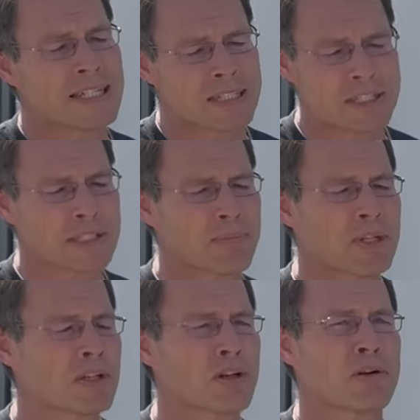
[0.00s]
Just
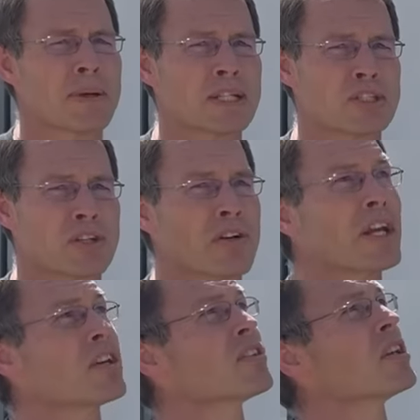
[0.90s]
something to know about
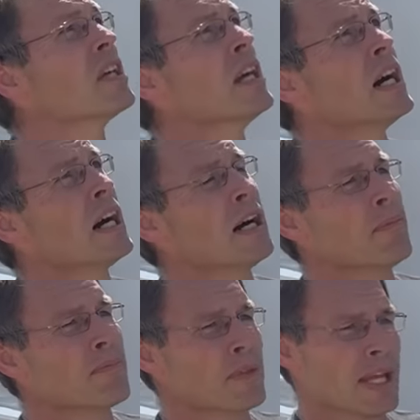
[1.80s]
generators.
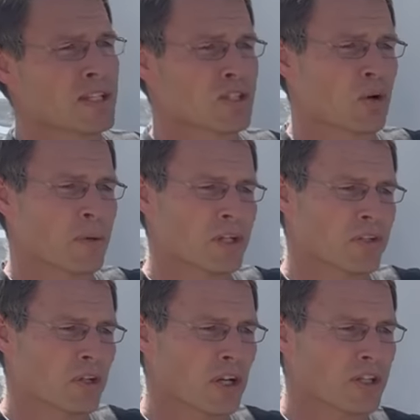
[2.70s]
And so when you
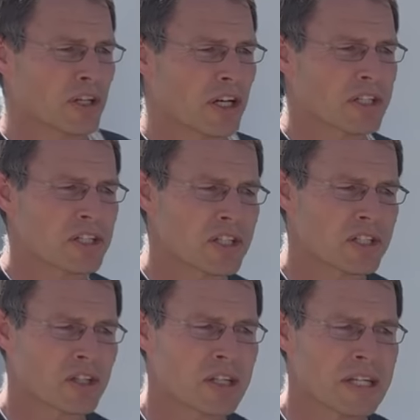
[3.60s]
turn on your air
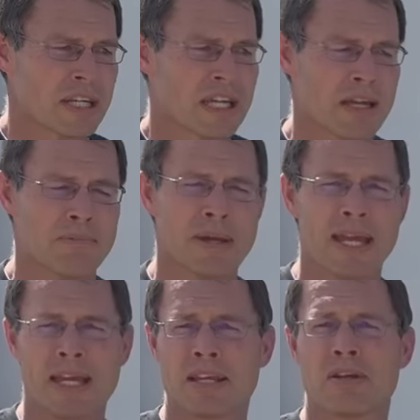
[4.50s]
conditioner, it
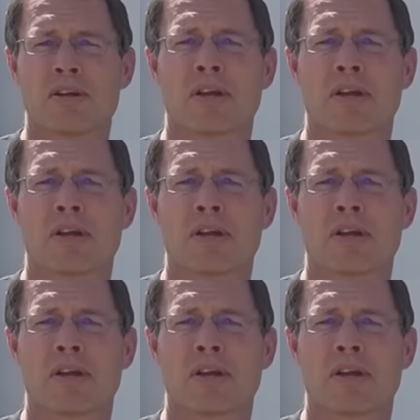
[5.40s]
may